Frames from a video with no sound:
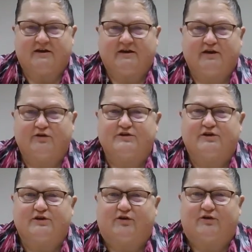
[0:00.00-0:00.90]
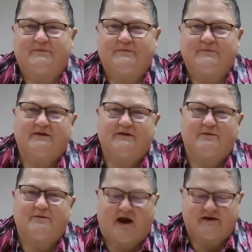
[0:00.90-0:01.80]
Years ago,
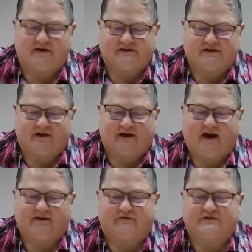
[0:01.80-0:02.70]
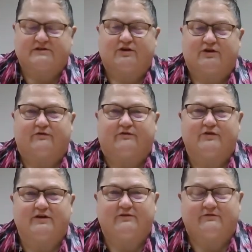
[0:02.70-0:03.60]
the monastery had a
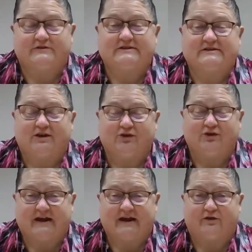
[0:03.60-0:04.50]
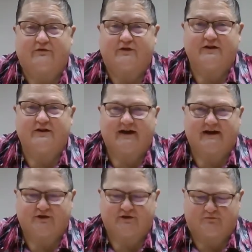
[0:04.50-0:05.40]
facilitator for the
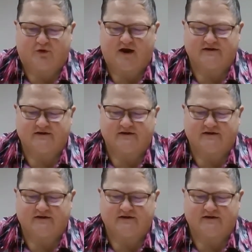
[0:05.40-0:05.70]
election of